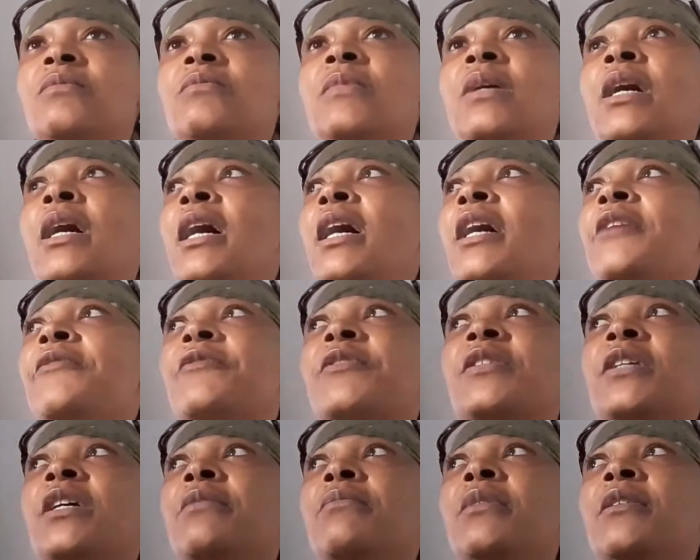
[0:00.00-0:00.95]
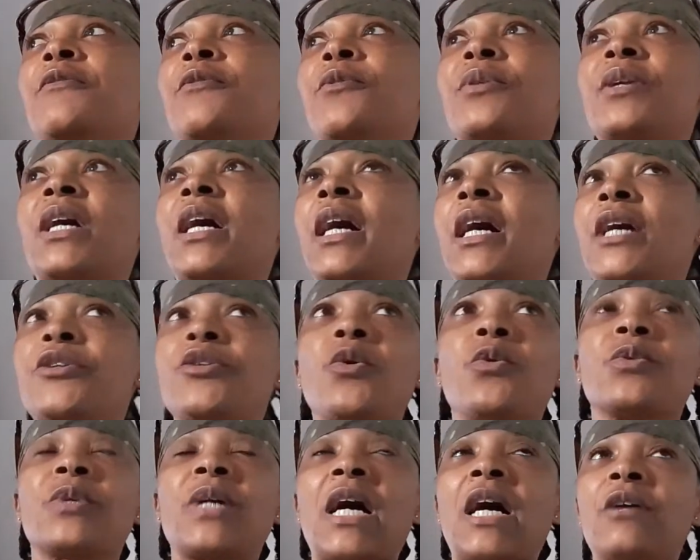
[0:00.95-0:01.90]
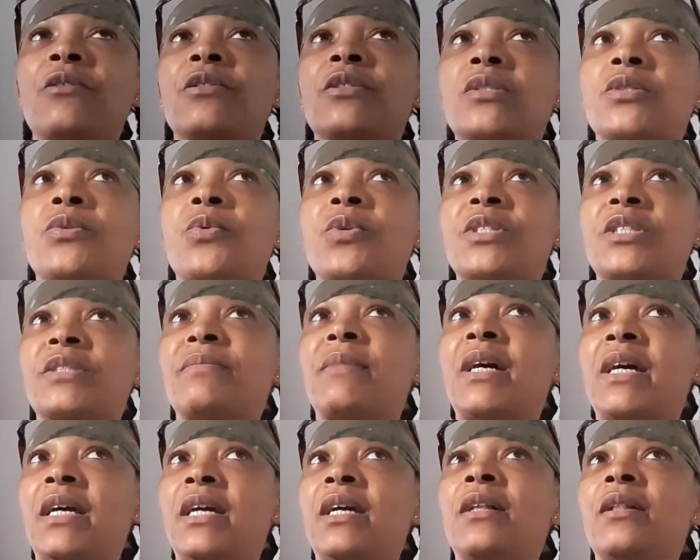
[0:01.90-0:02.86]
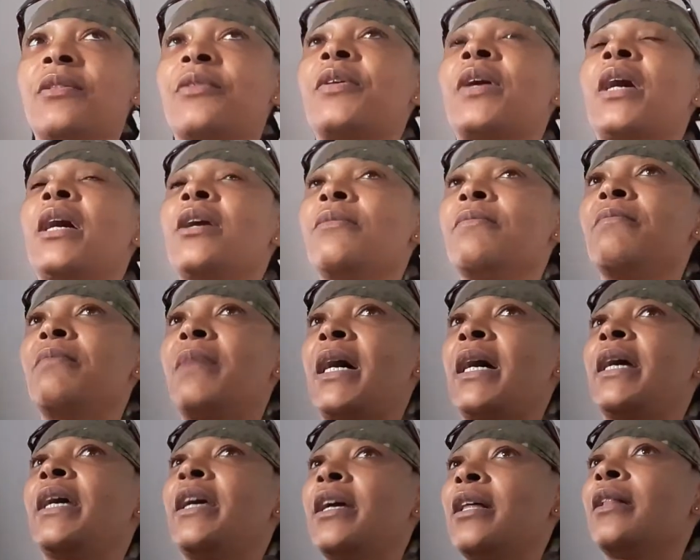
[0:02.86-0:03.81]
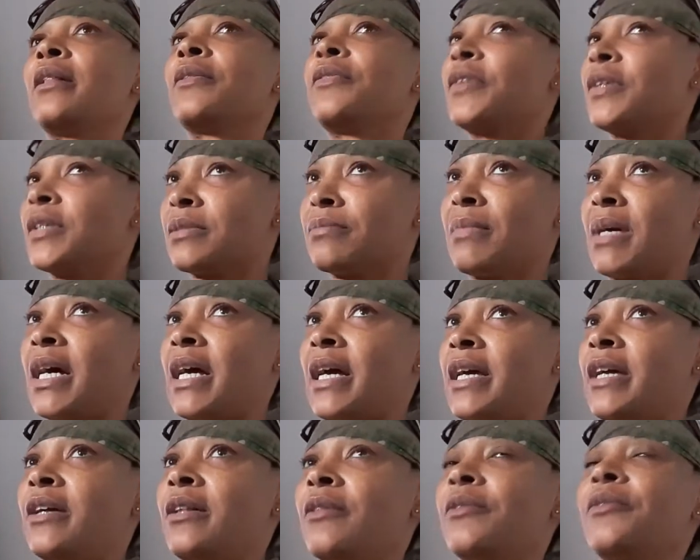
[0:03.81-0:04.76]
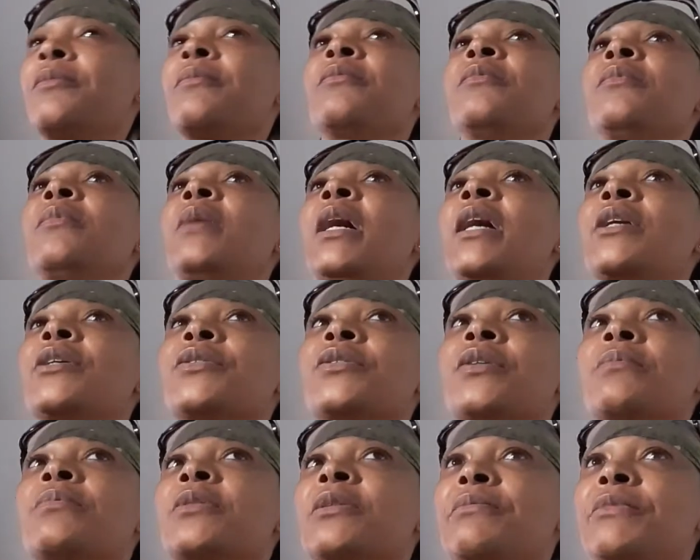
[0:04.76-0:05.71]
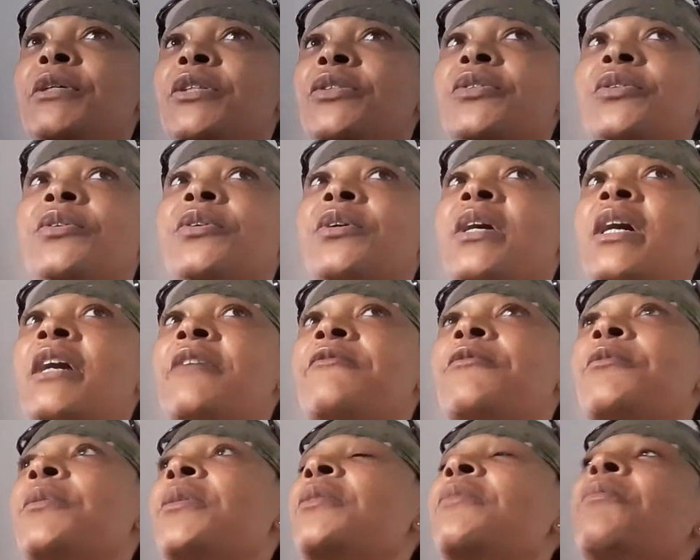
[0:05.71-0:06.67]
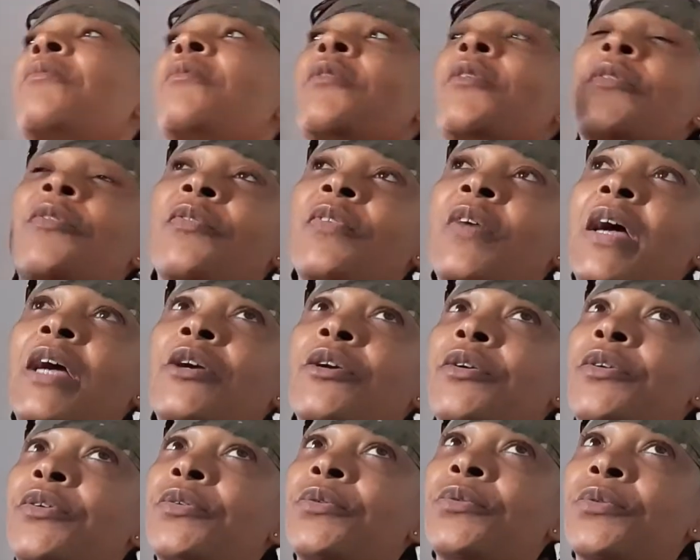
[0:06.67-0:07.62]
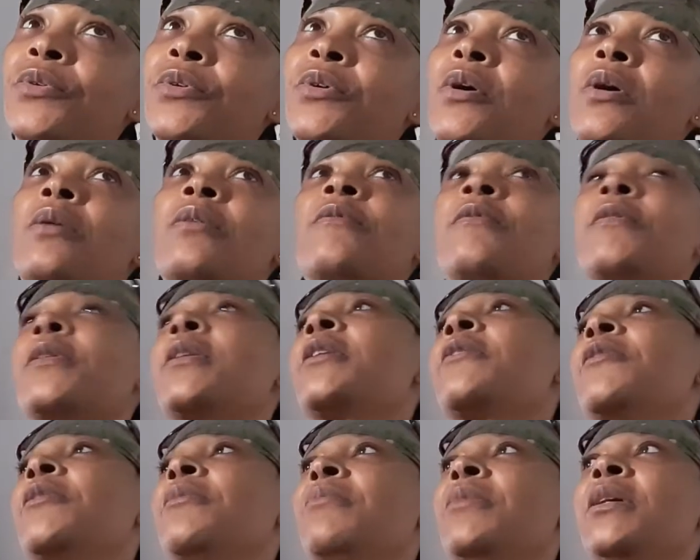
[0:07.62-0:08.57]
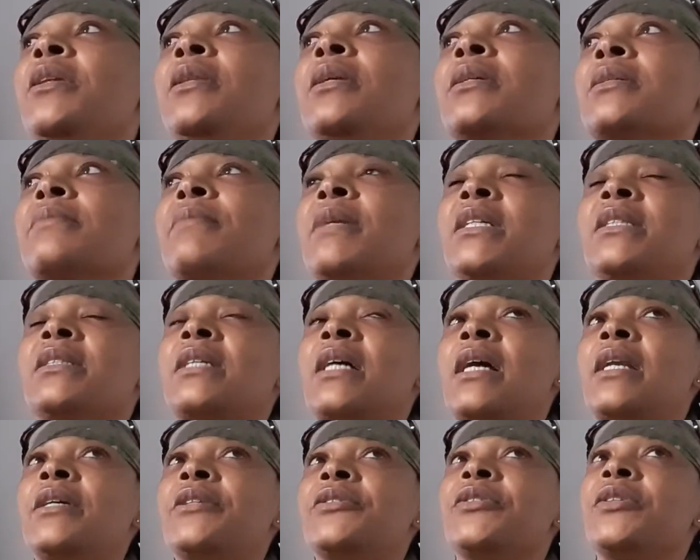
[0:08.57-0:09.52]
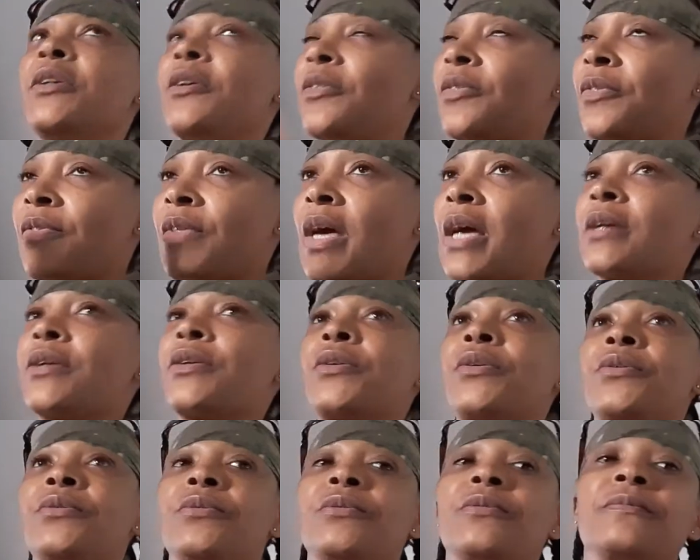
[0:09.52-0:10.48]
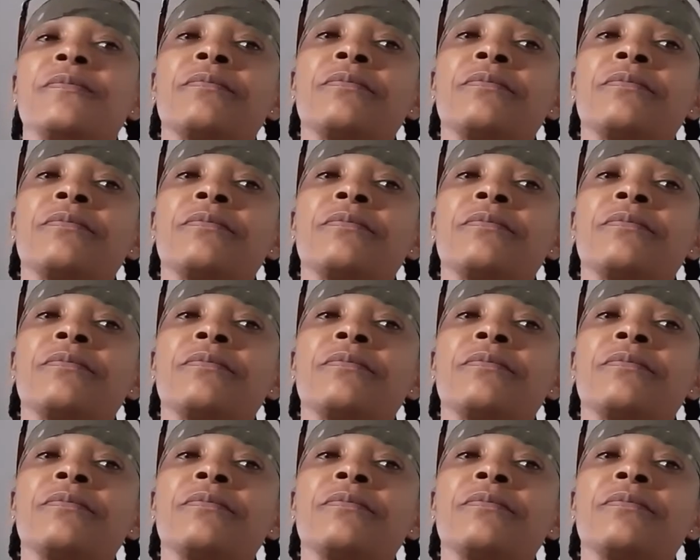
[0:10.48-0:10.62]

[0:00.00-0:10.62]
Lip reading: I've said before that I don't outsource my health. My health is my health, and it's up to me to look after it. Thank you, God, for giving me this mentality. Thank you.